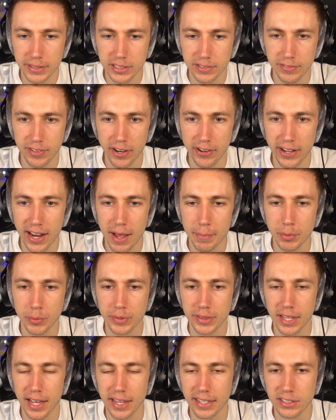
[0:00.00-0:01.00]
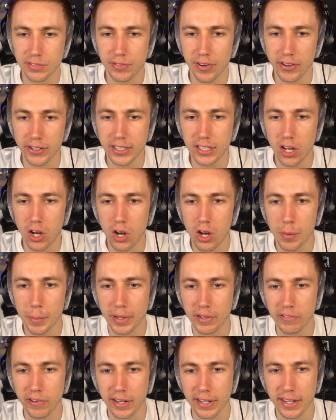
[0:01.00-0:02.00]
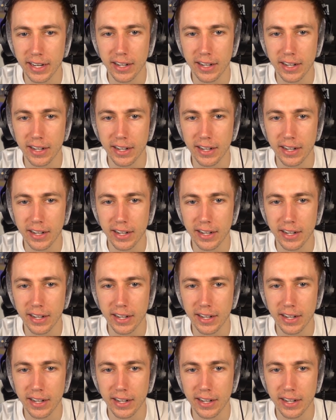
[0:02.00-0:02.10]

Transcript: Actually, very happy with that. It's very calming right